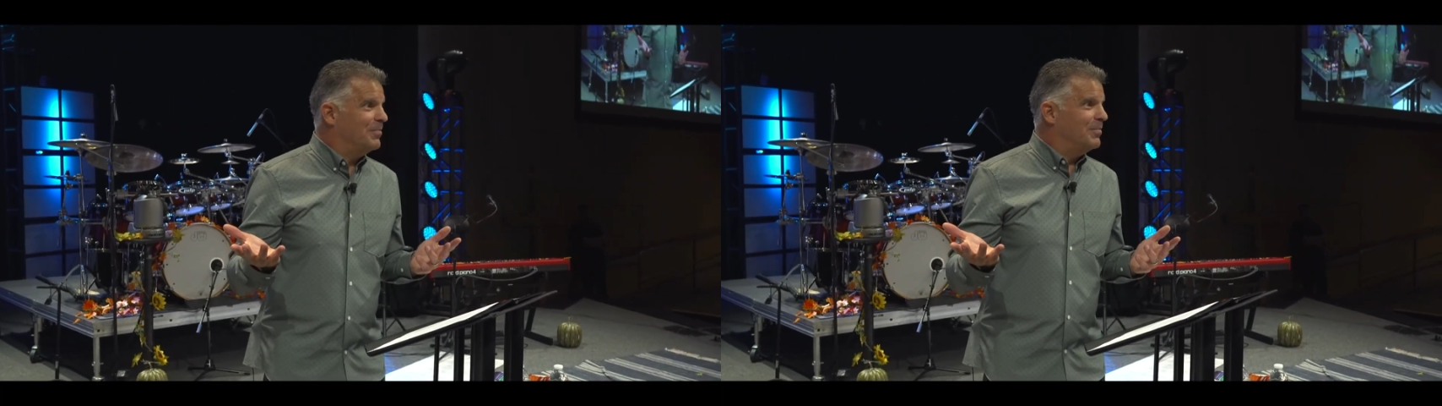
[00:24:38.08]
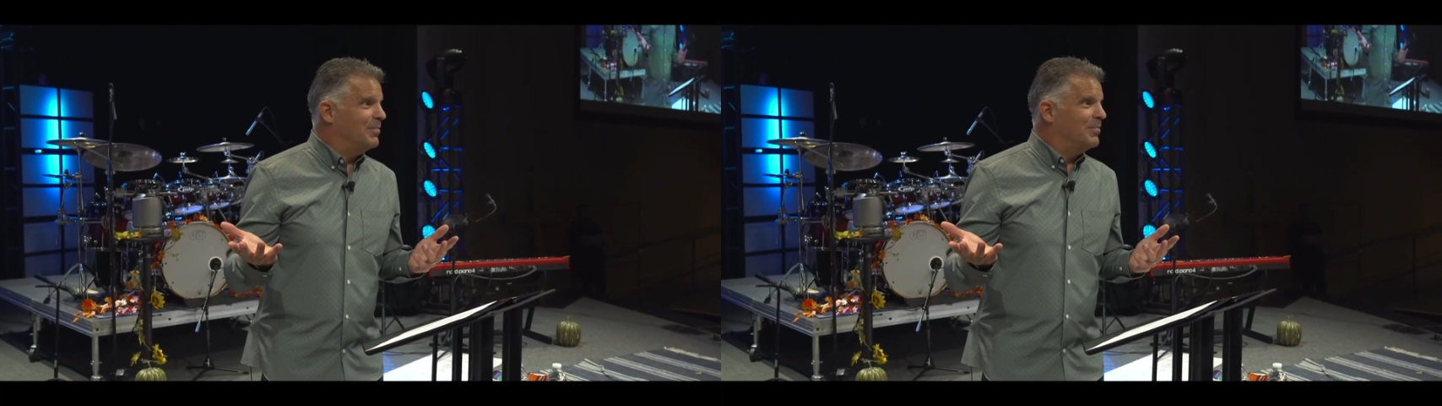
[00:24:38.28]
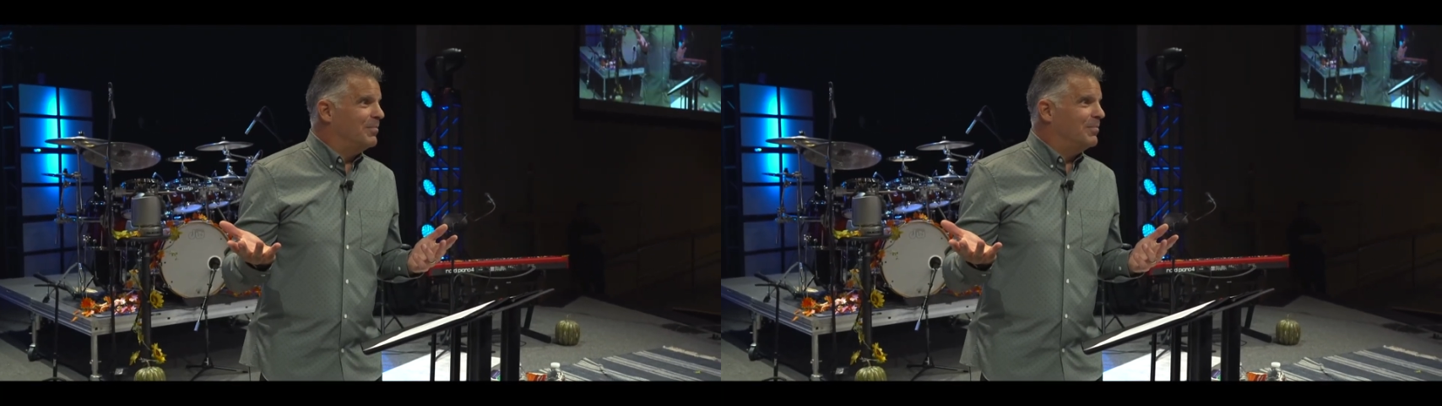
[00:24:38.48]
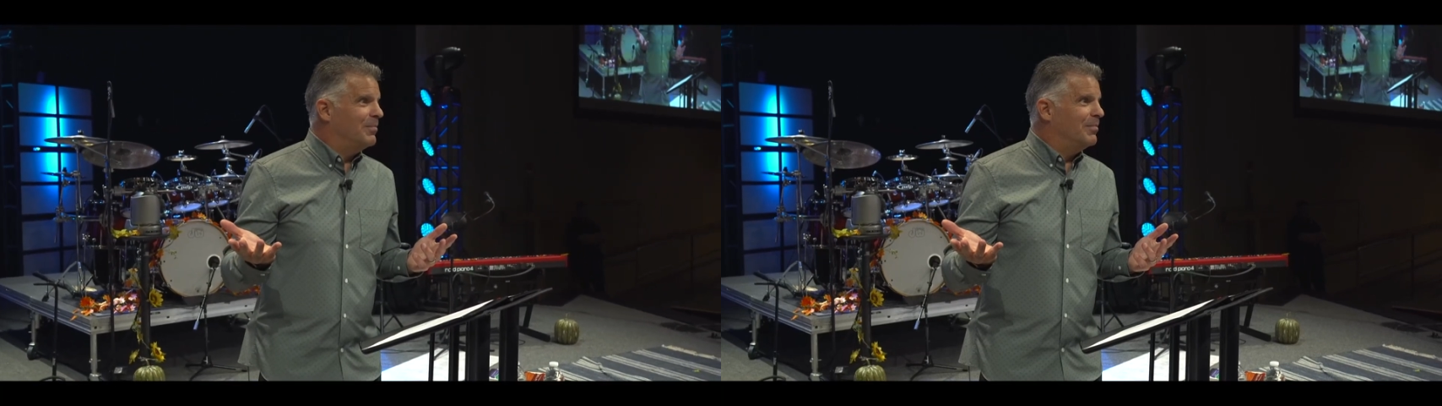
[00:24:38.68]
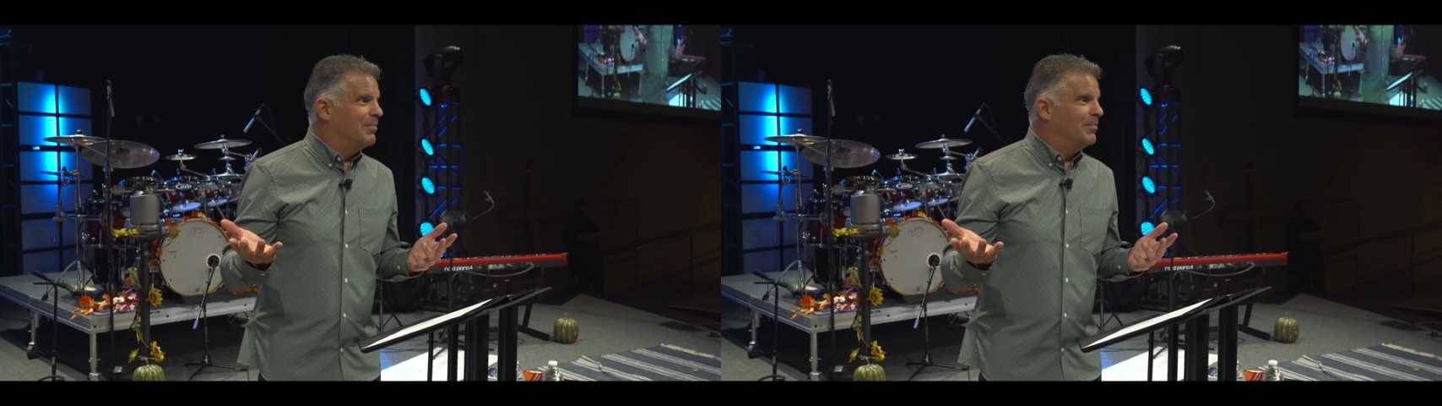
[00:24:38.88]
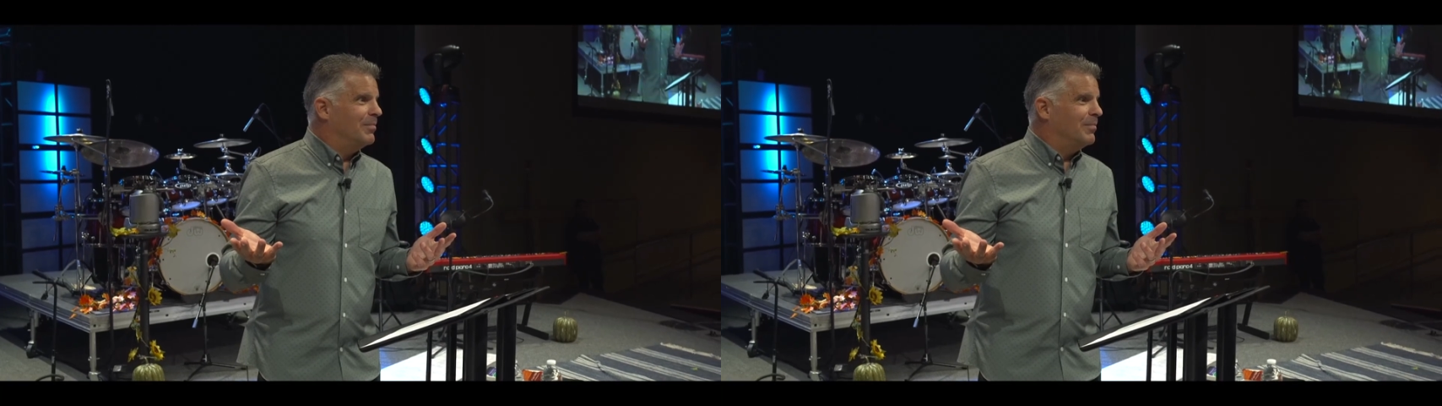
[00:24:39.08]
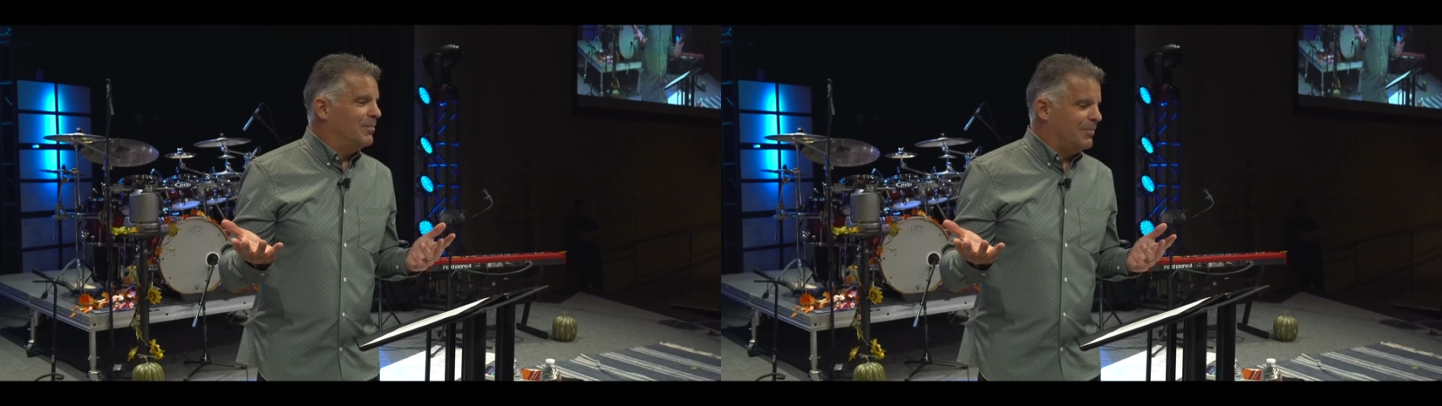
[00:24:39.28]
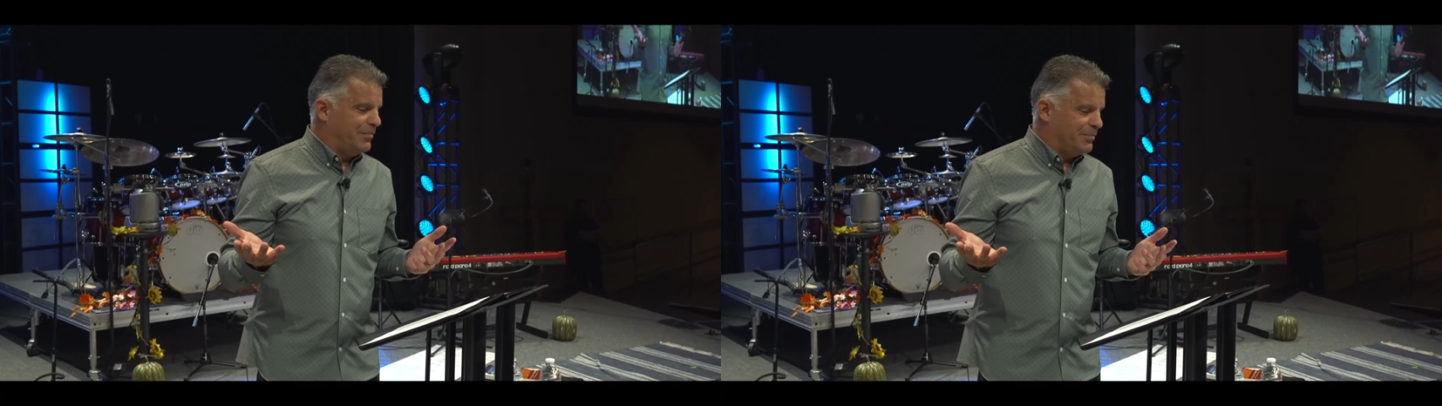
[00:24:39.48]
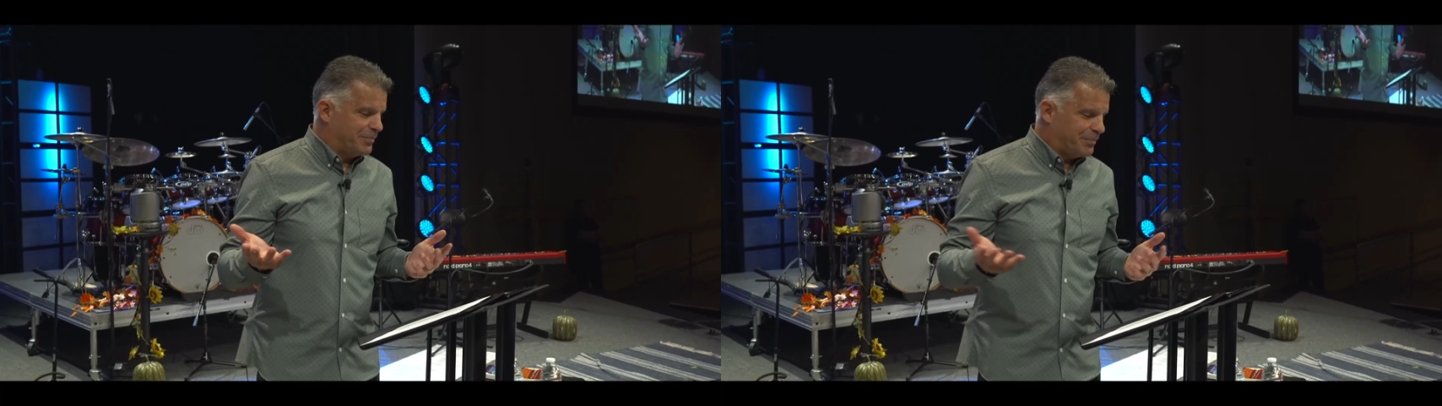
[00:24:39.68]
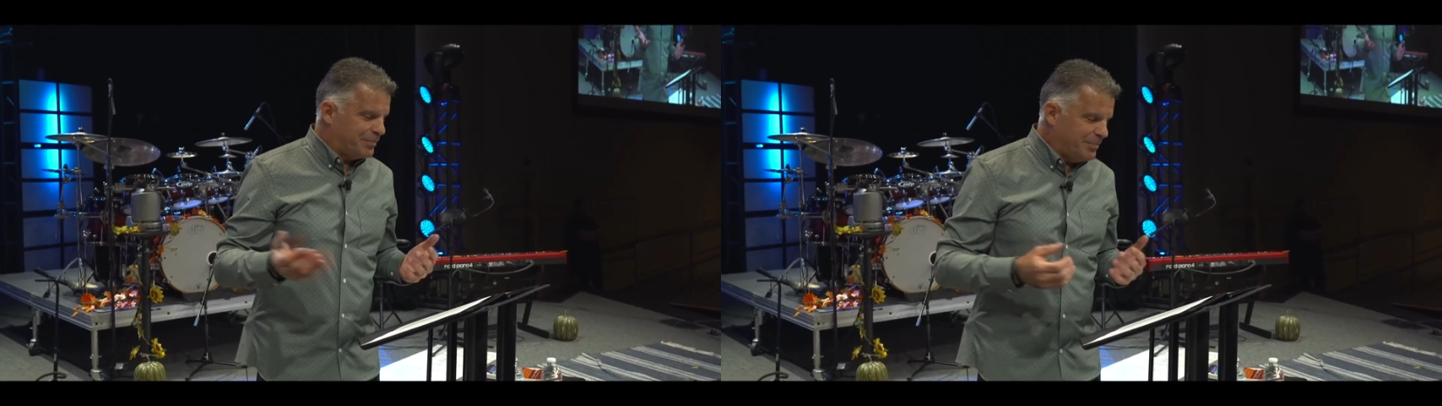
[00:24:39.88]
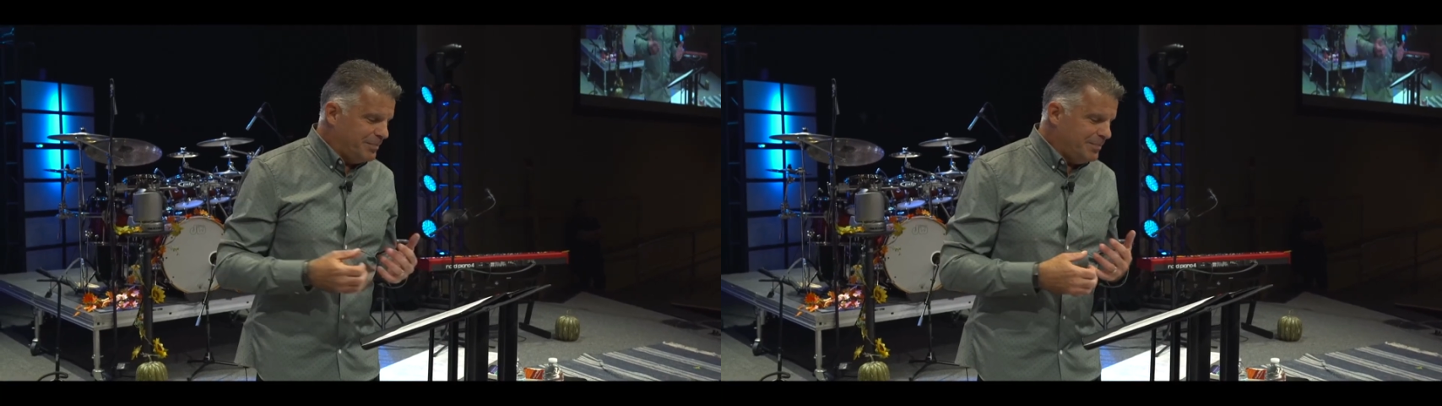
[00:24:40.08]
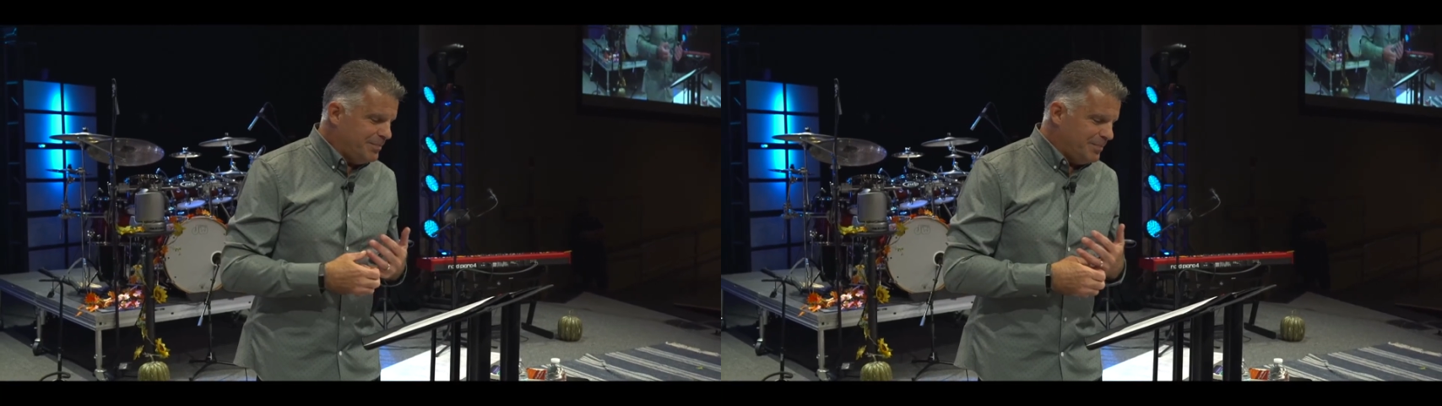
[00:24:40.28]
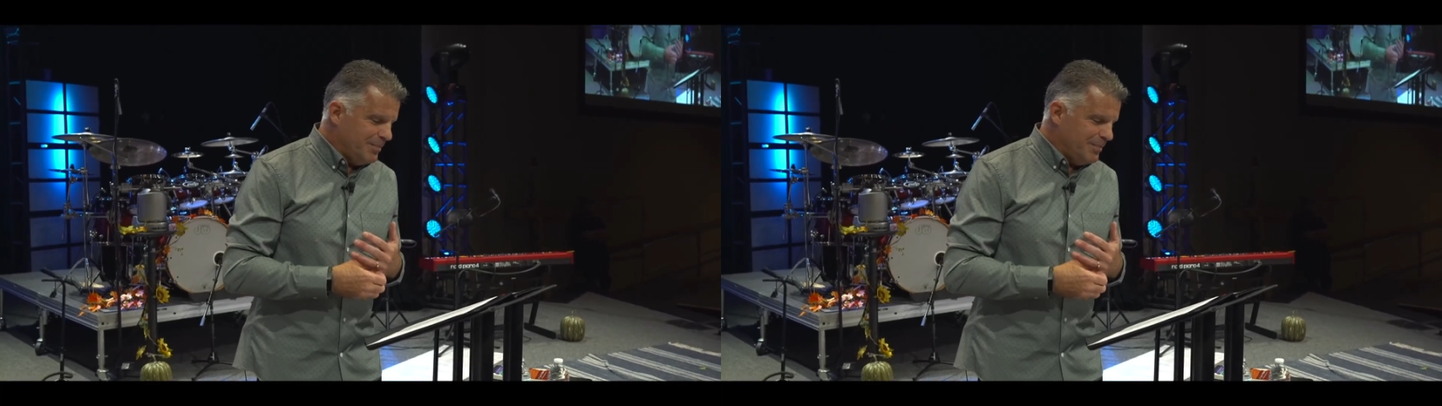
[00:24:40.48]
Nothing is said.